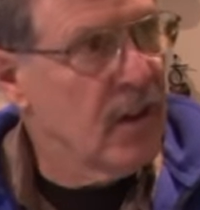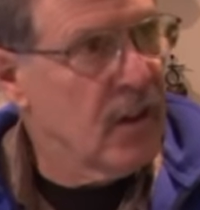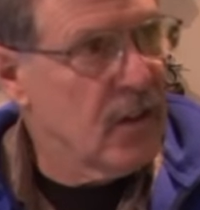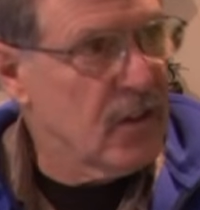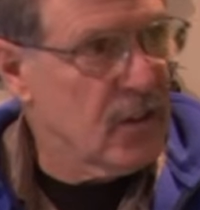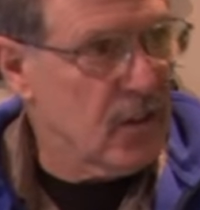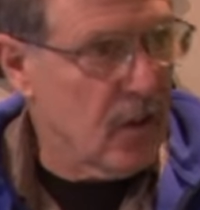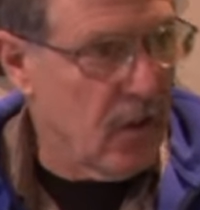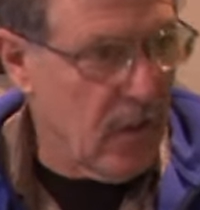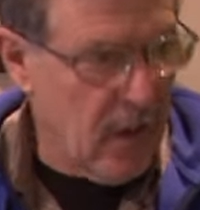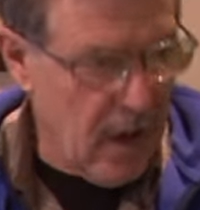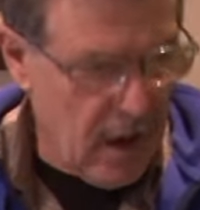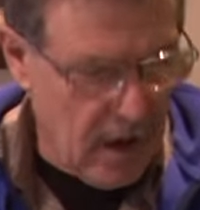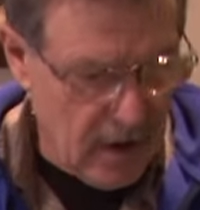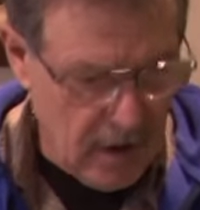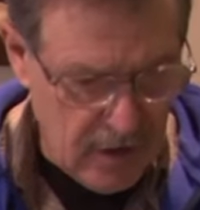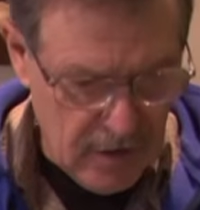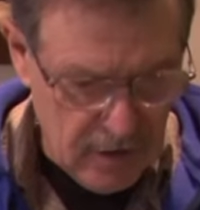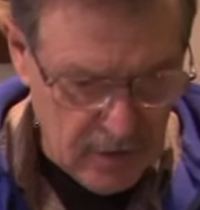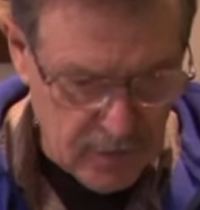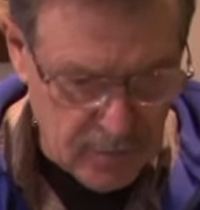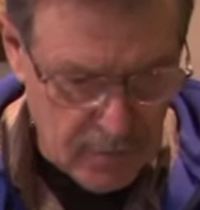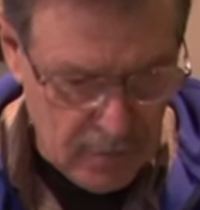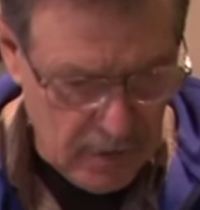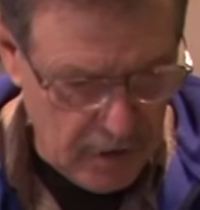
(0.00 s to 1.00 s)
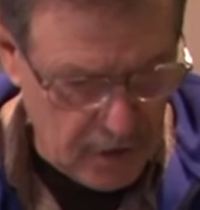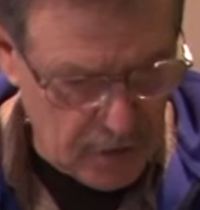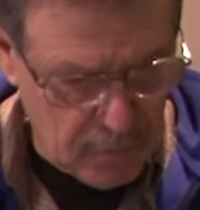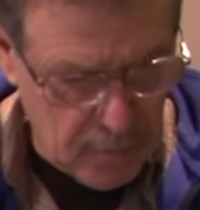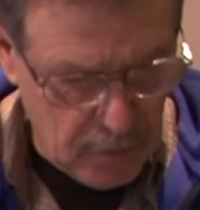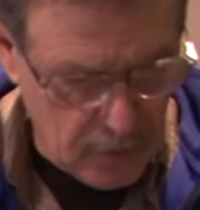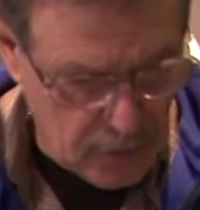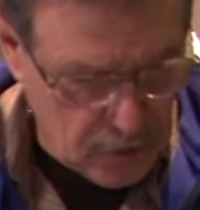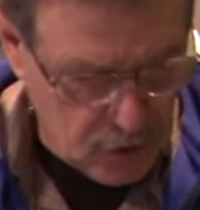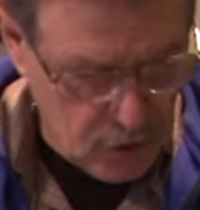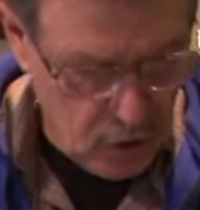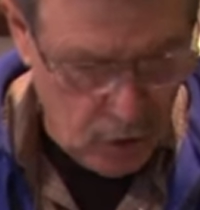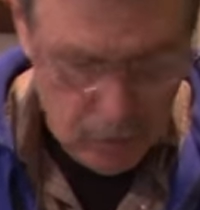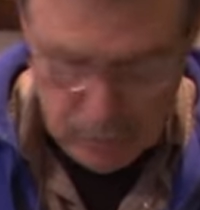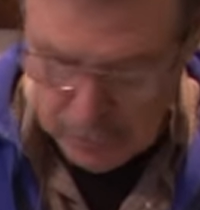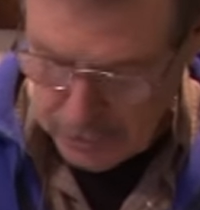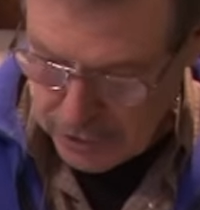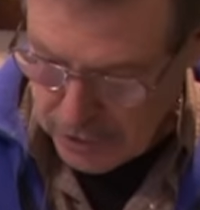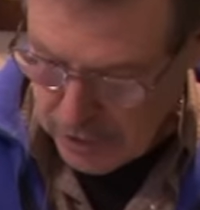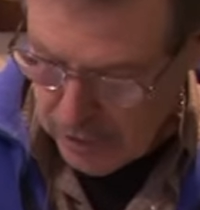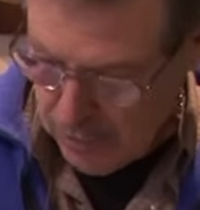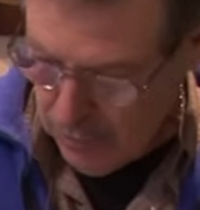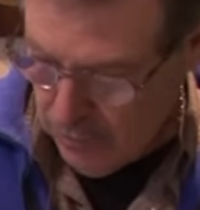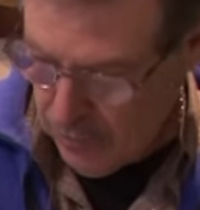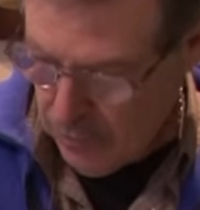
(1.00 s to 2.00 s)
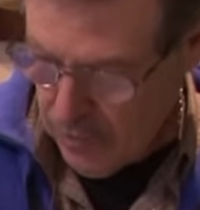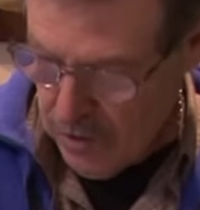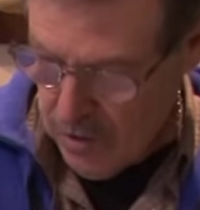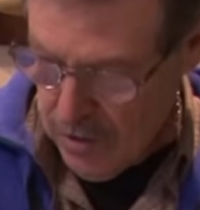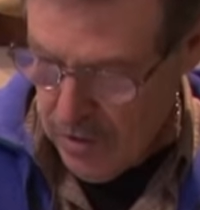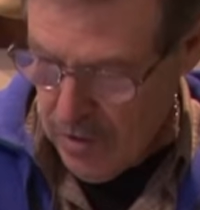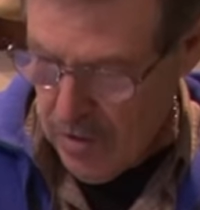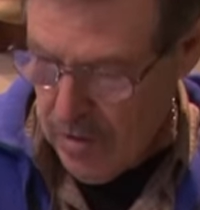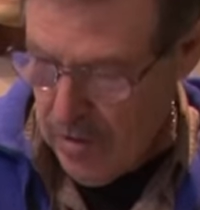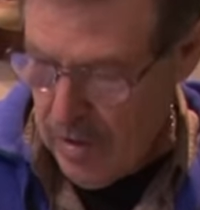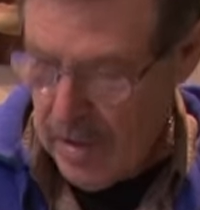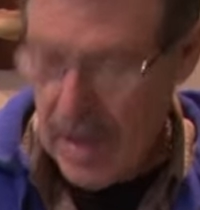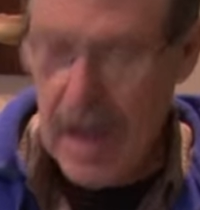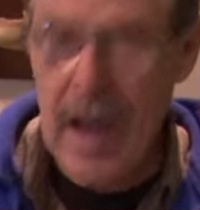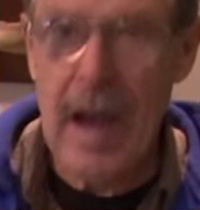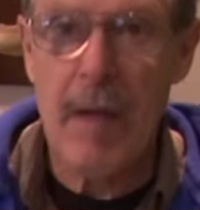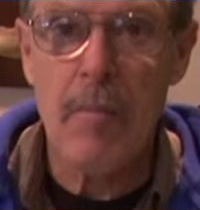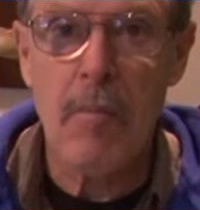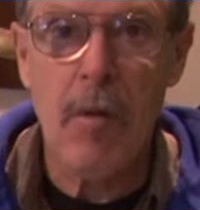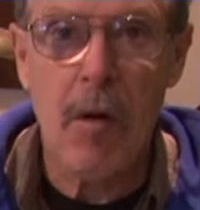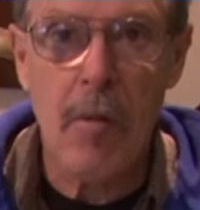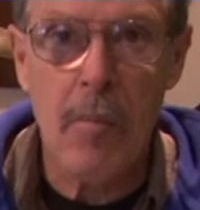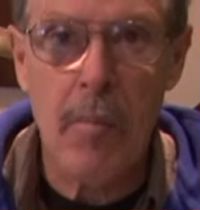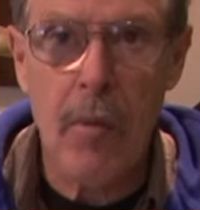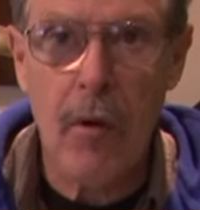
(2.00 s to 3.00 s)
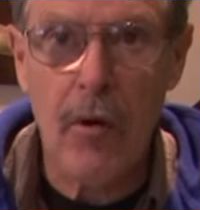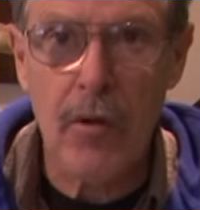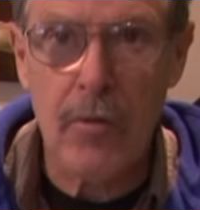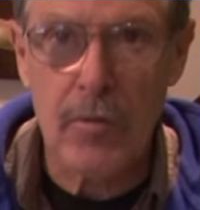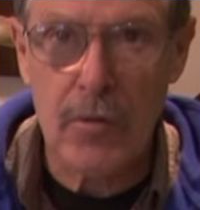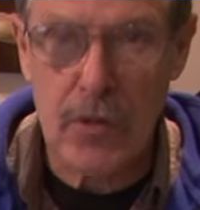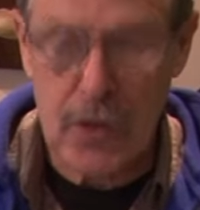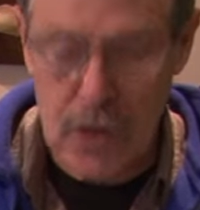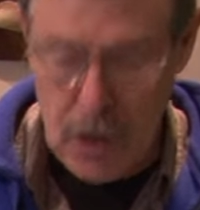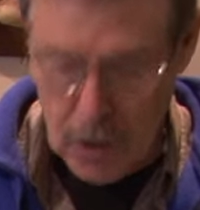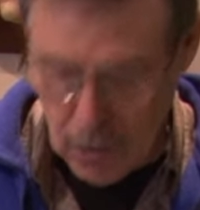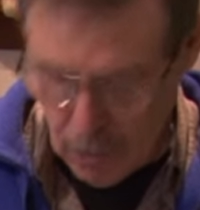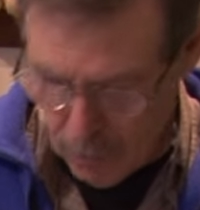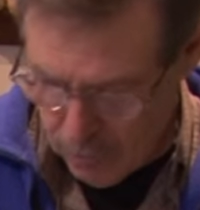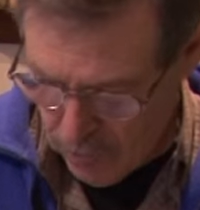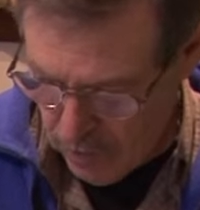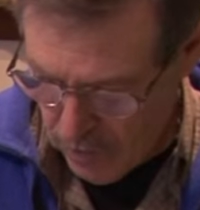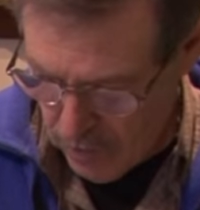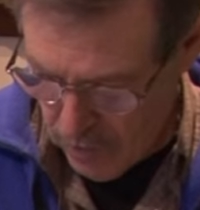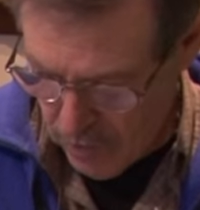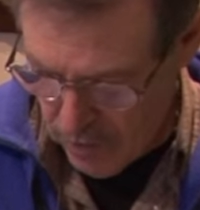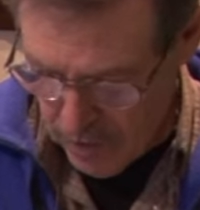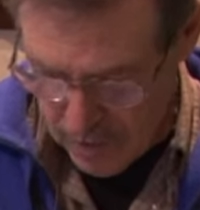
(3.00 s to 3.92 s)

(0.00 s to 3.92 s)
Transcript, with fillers: So that leaves me, that's my top shelf and my bottom shelf.